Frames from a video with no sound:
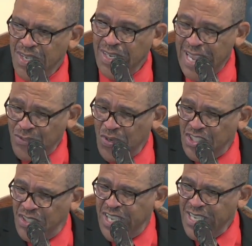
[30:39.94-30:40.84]
That's
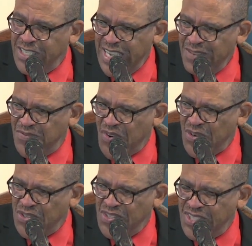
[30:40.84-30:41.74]
what King James
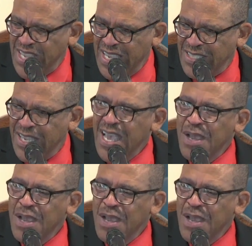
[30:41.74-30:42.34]
Version says.